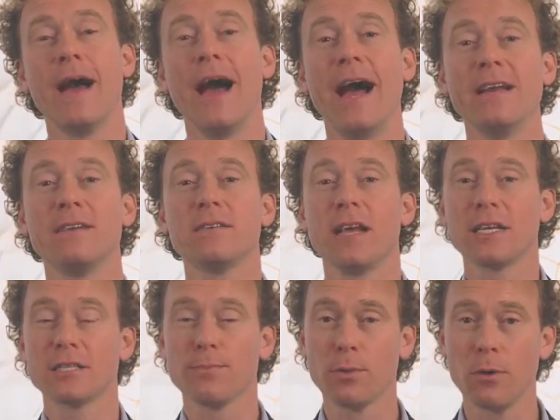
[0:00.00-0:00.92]
and
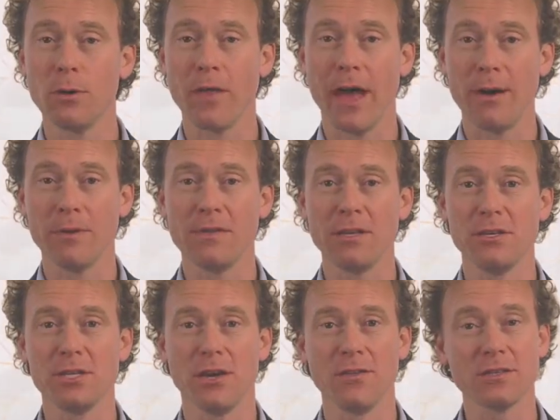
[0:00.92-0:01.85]
explore that with
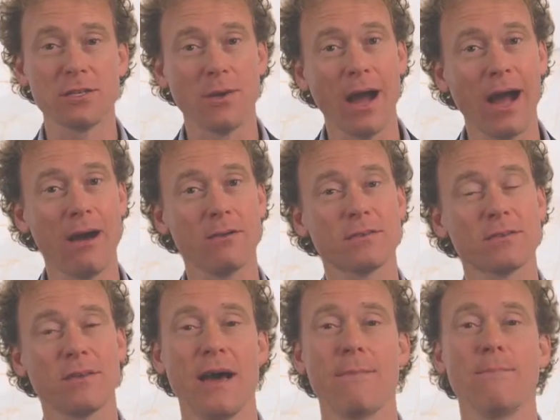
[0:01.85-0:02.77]
each other. So how
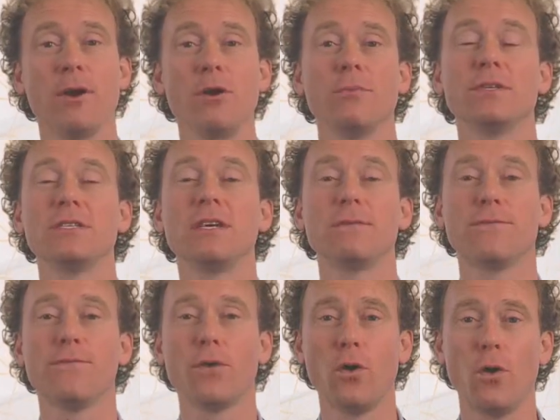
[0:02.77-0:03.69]
does that moment
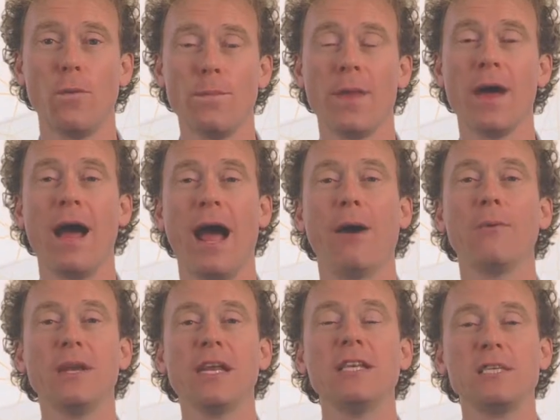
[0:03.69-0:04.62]
inform how
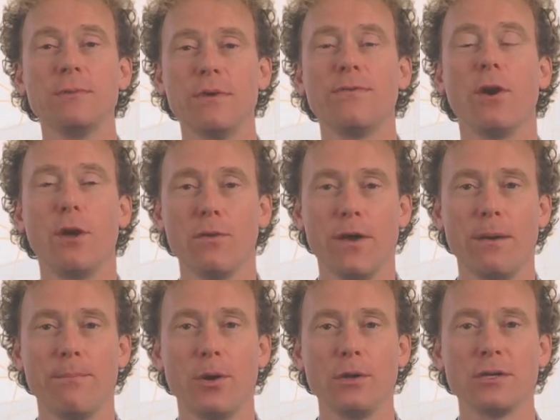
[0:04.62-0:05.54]
we need to evolve
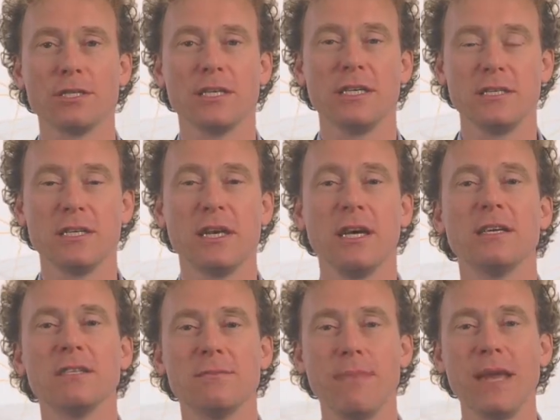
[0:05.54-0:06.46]
our policies
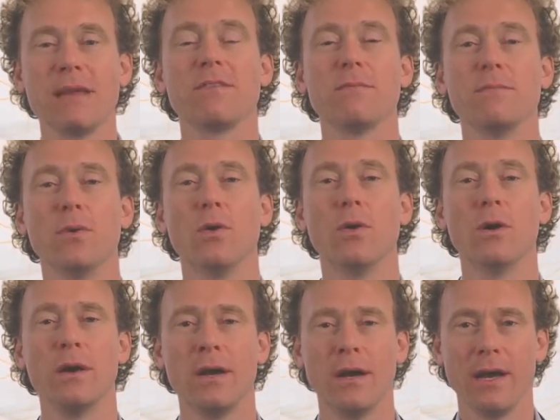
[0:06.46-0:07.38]
to make them
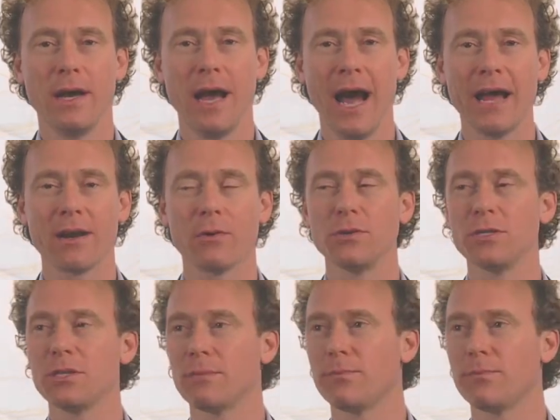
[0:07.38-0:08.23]
more adequate and